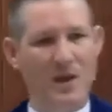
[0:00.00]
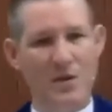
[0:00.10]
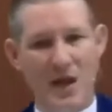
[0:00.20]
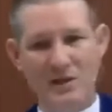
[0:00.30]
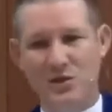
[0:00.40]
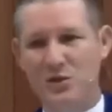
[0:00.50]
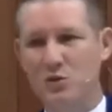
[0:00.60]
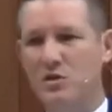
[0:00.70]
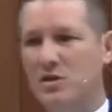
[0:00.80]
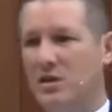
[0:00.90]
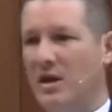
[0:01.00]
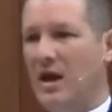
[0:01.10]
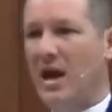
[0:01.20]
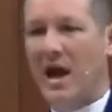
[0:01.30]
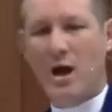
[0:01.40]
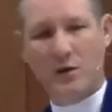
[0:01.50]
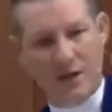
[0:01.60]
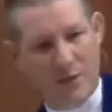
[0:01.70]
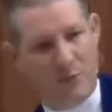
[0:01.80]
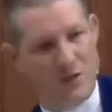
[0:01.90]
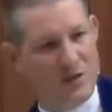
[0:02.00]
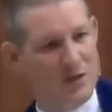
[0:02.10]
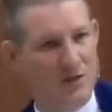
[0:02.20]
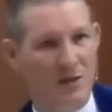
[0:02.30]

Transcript: that suit our gifts.